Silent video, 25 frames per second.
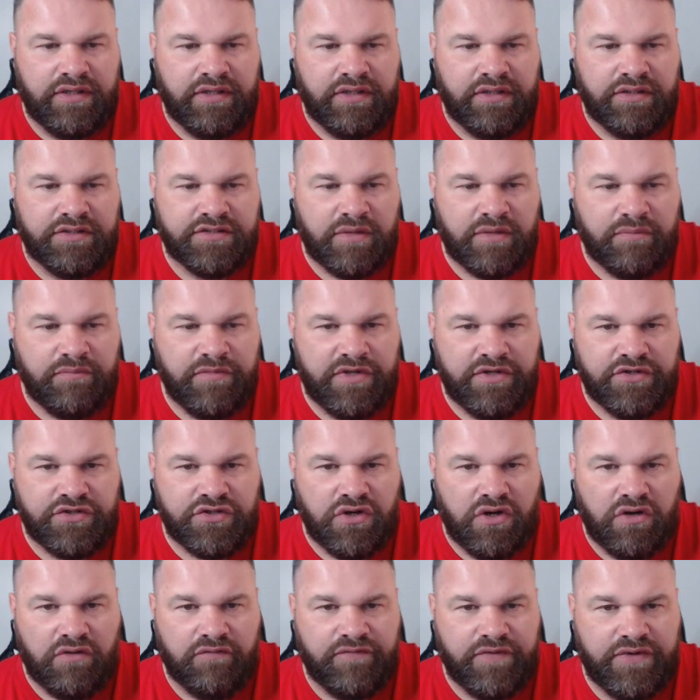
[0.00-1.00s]
send me a
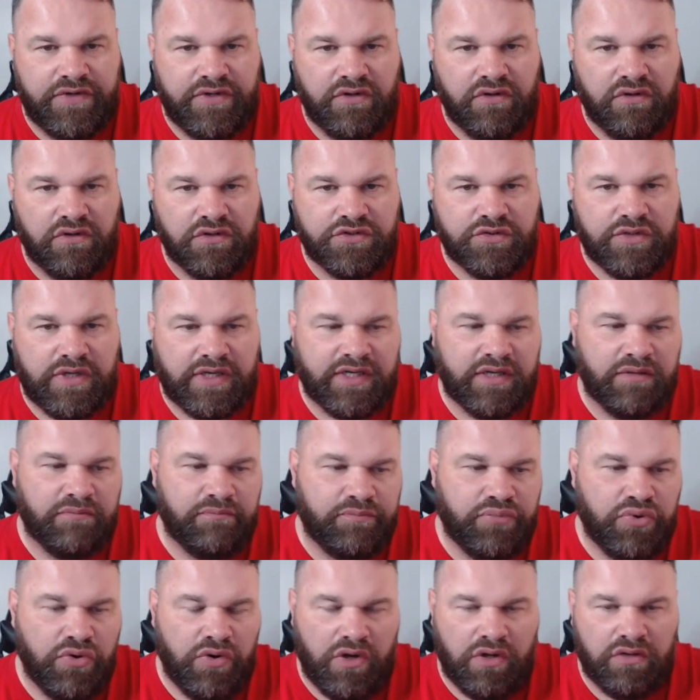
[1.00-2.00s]
short video so I can
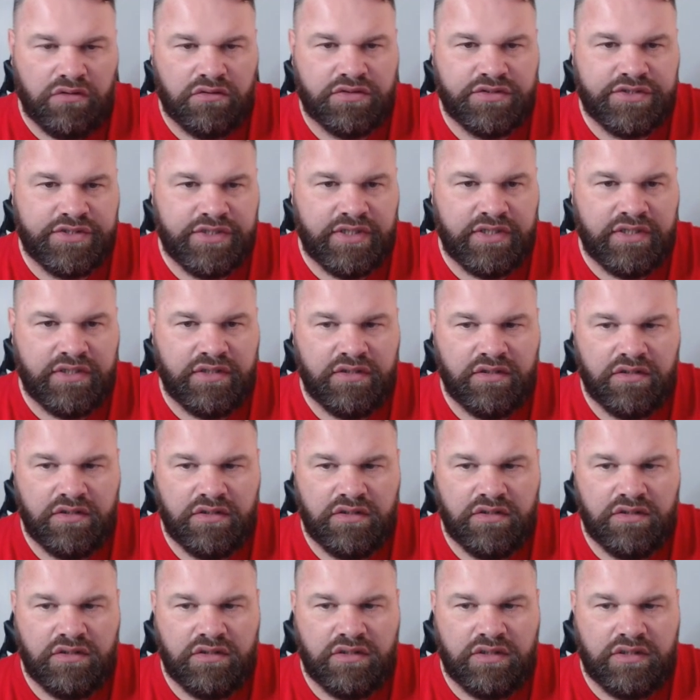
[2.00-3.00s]
put onto
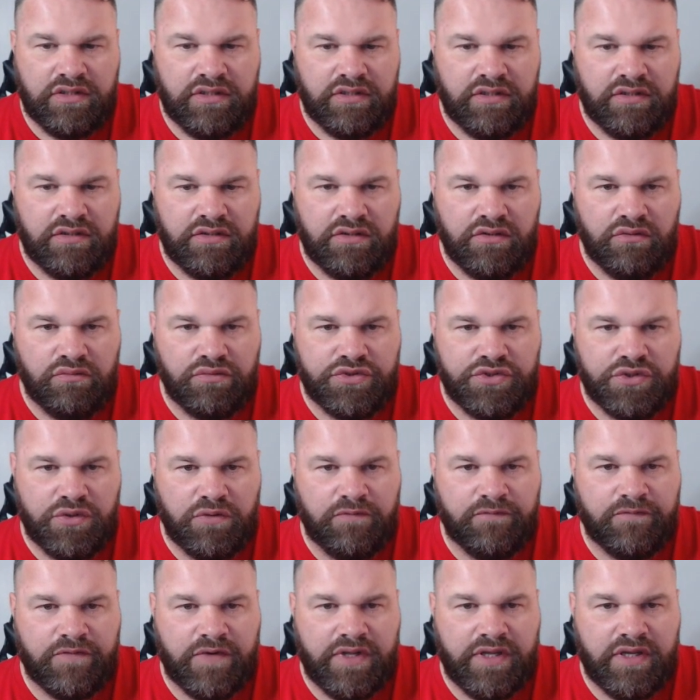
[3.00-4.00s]
YouTube
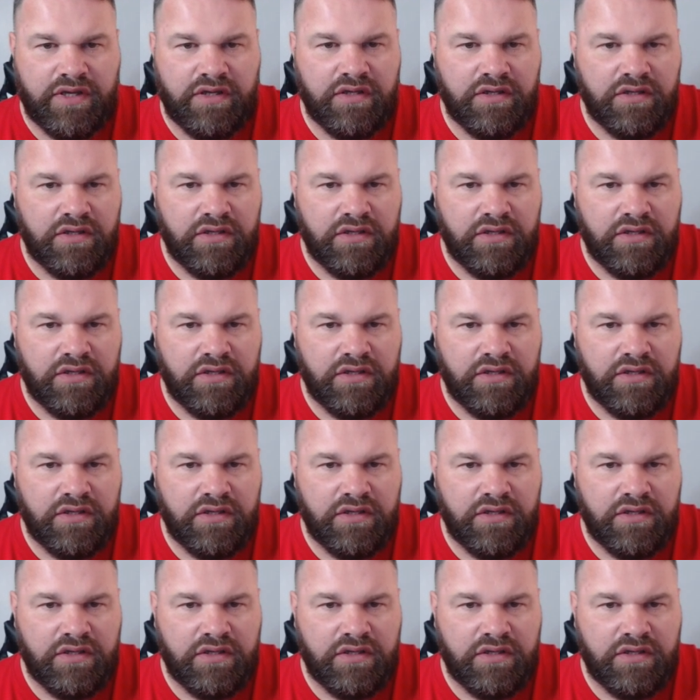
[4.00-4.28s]
for you.